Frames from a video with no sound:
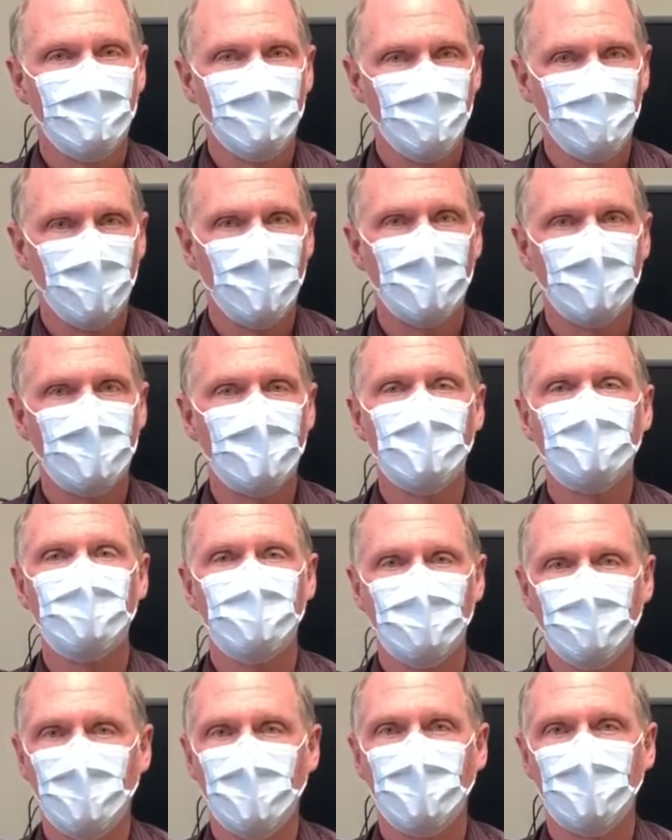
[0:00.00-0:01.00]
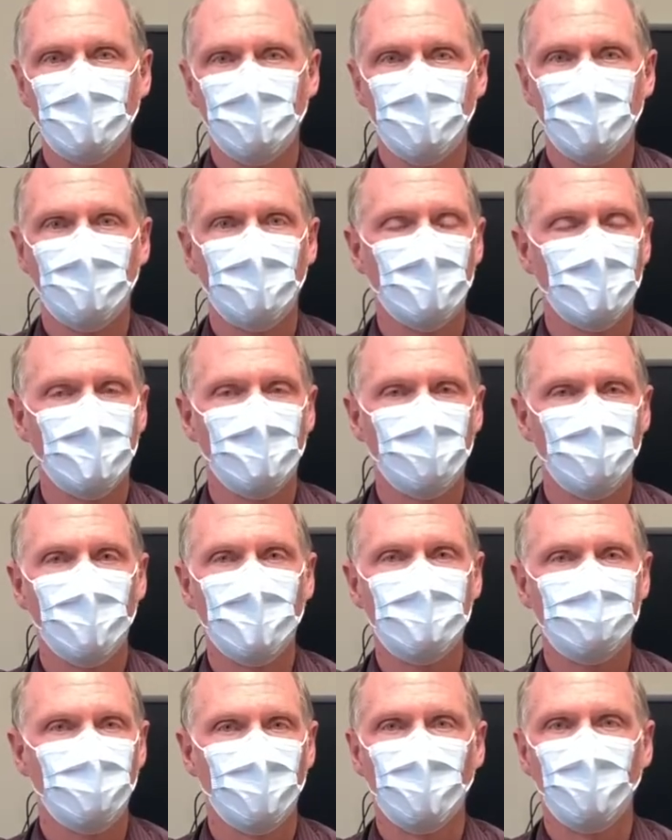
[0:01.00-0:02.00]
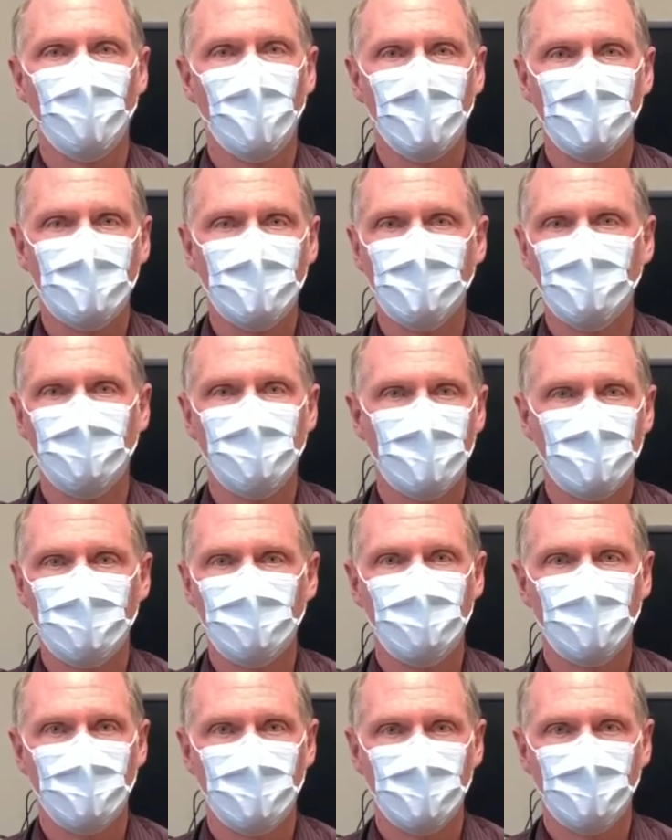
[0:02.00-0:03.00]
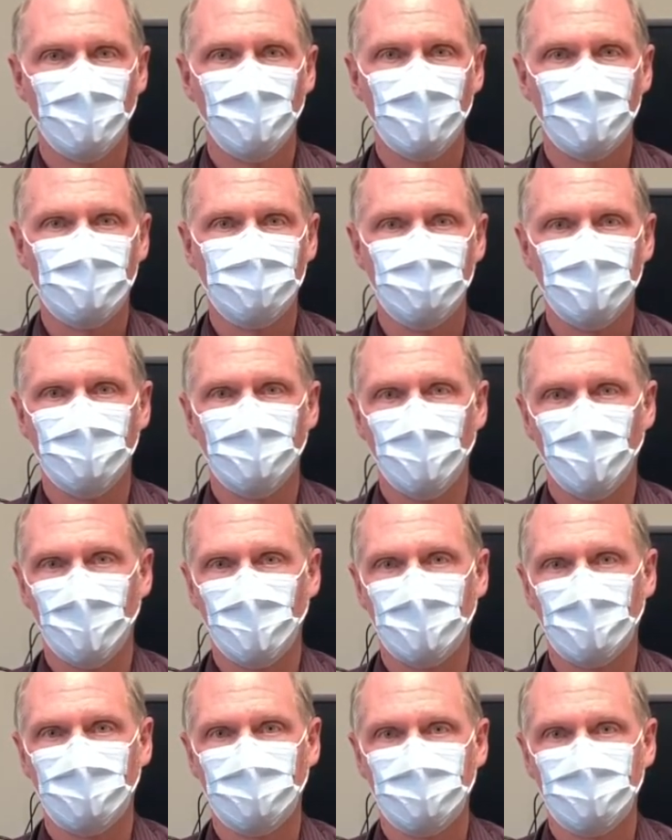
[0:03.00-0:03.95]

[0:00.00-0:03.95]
but it's available and much more widely available than it was before.